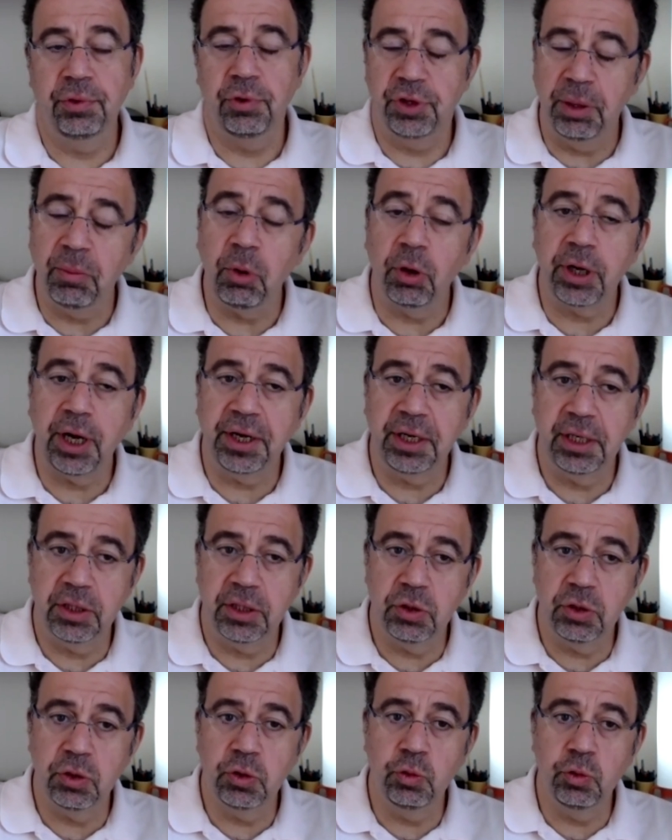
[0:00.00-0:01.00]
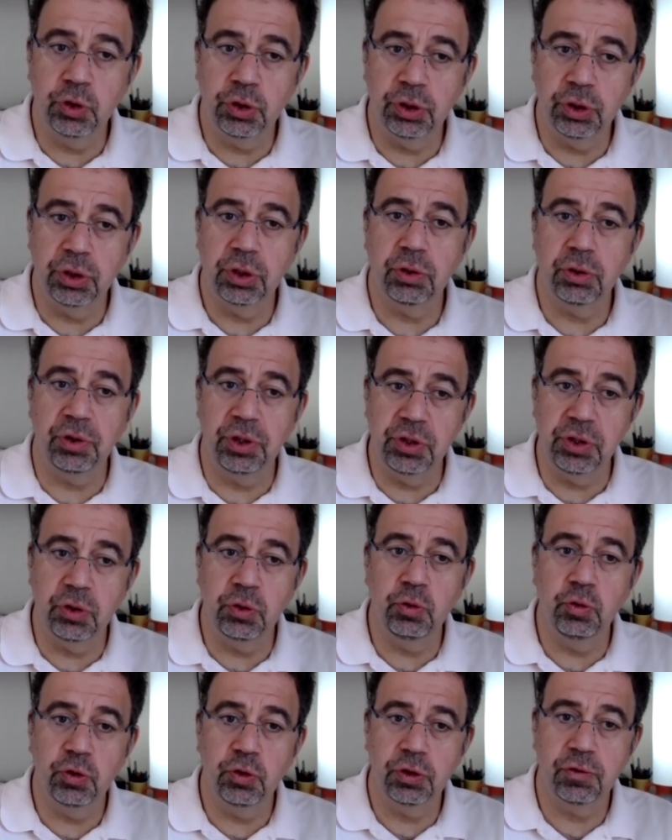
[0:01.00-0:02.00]
democratic institutions or
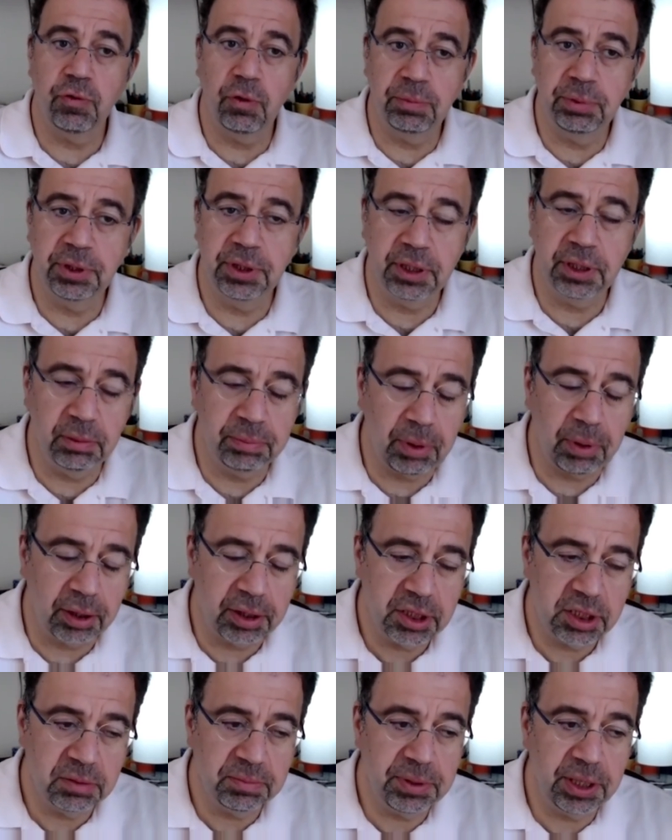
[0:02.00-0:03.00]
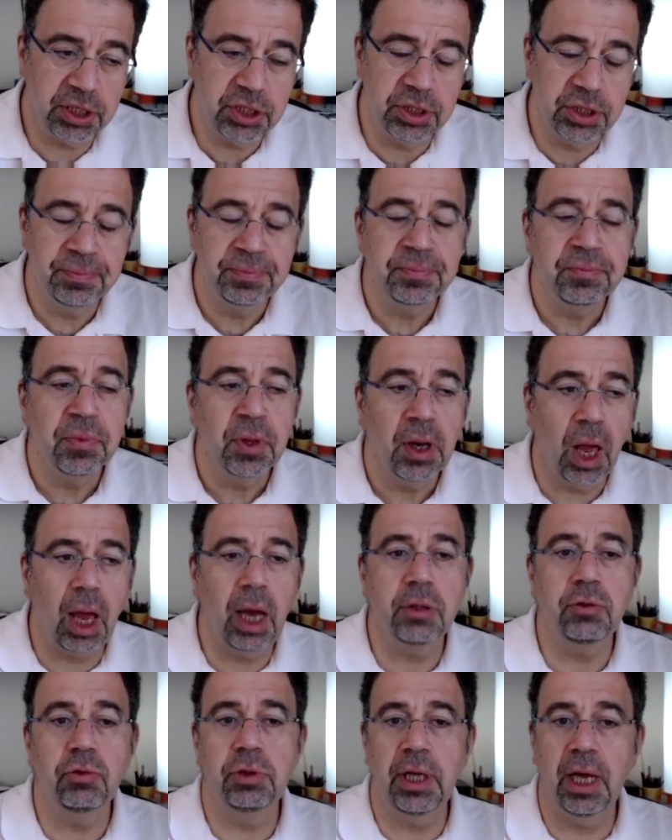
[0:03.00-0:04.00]
institutions for political participation,
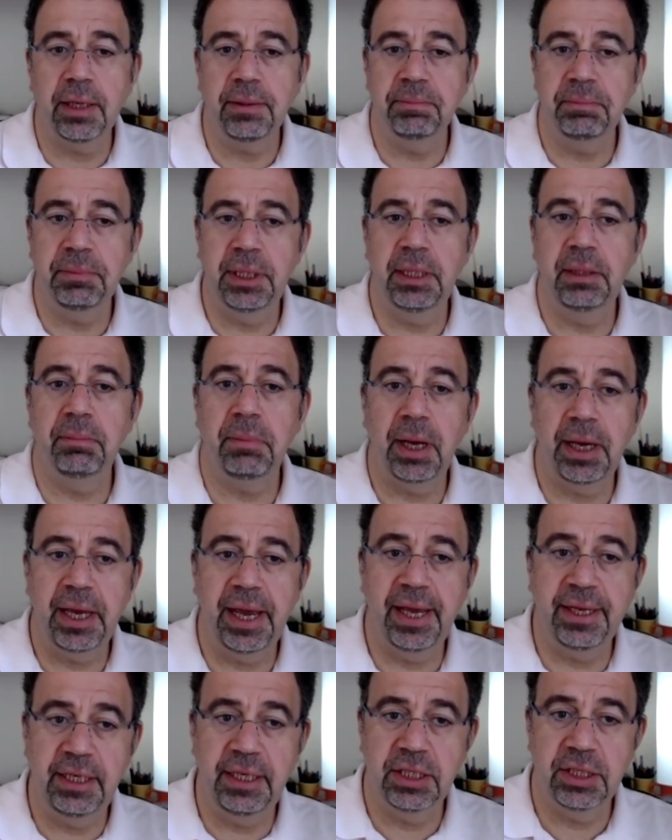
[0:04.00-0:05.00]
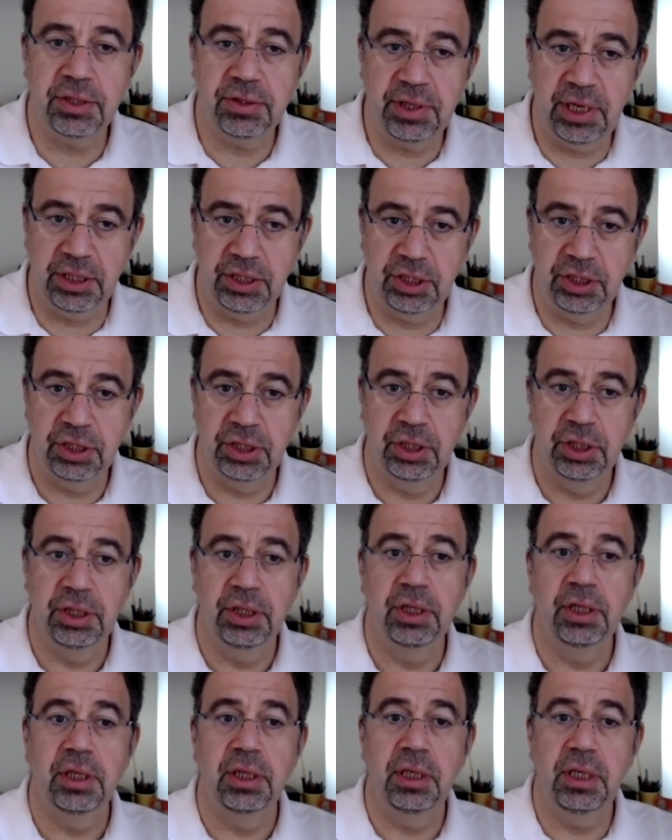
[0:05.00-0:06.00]
I do not mean by any stretch
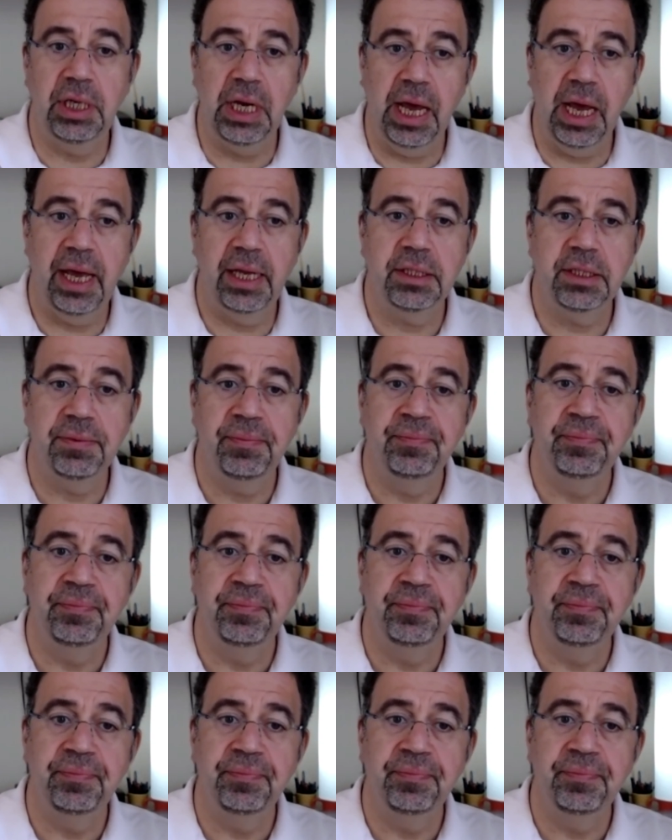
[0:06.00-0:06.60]
that